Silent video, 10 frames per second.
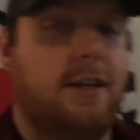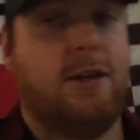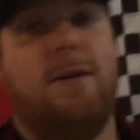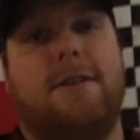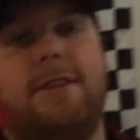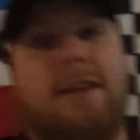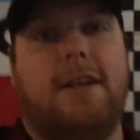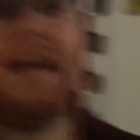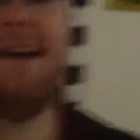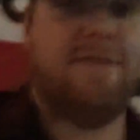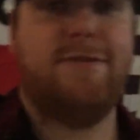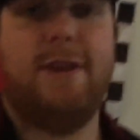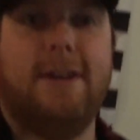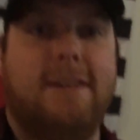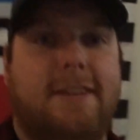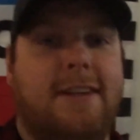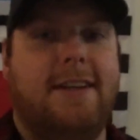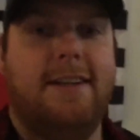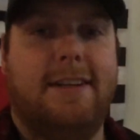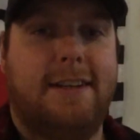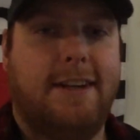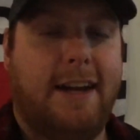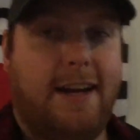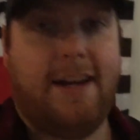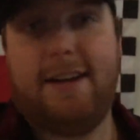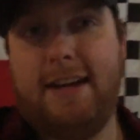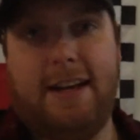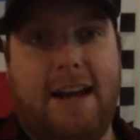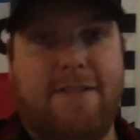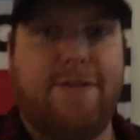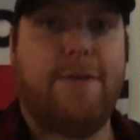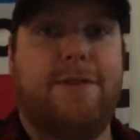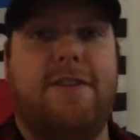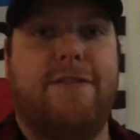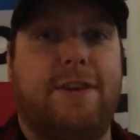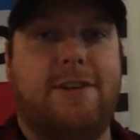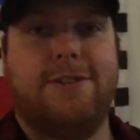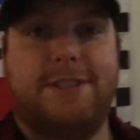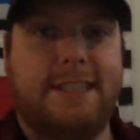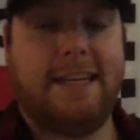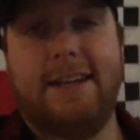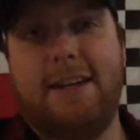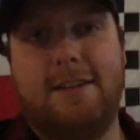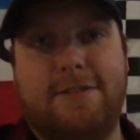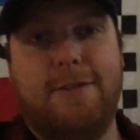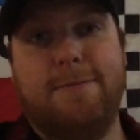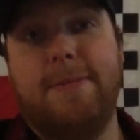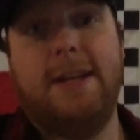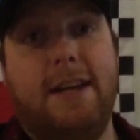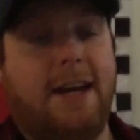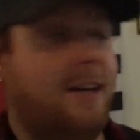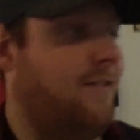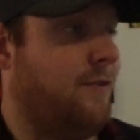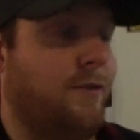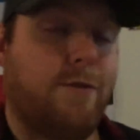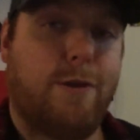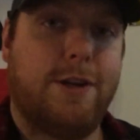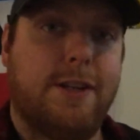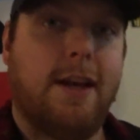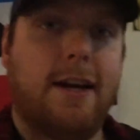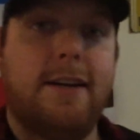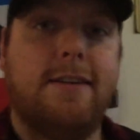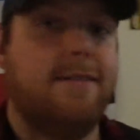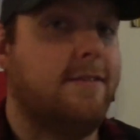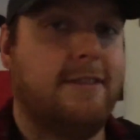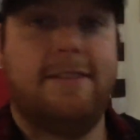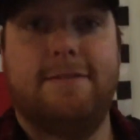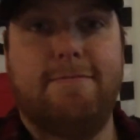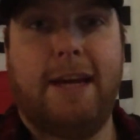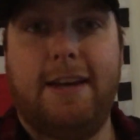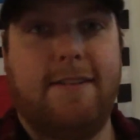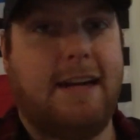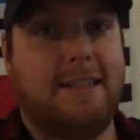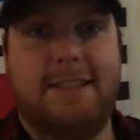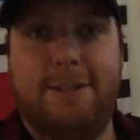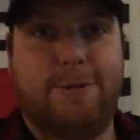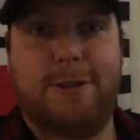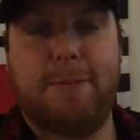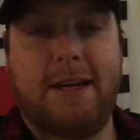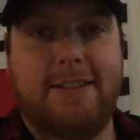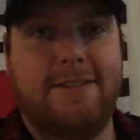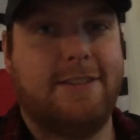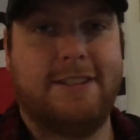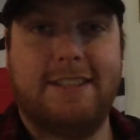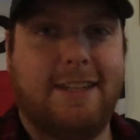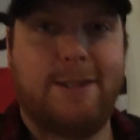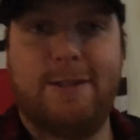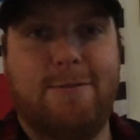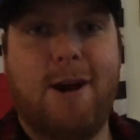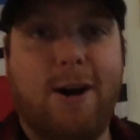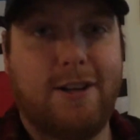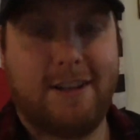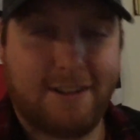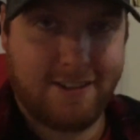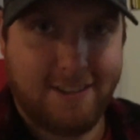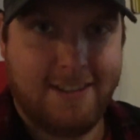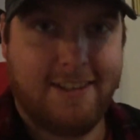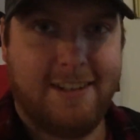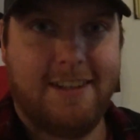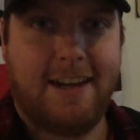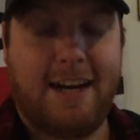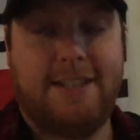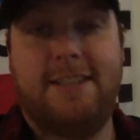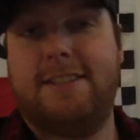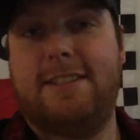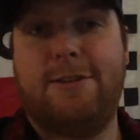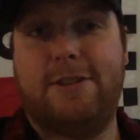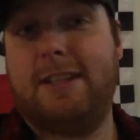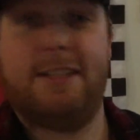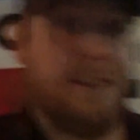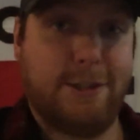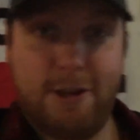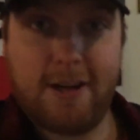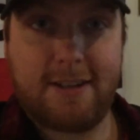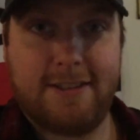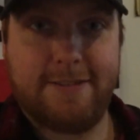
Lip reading: Go out there, have fun, and have fun with your vehicles, take care of them. And if you have a Ridgeline, hey, I still respect you. There's nothing wrong there. I just don't think it's a truck.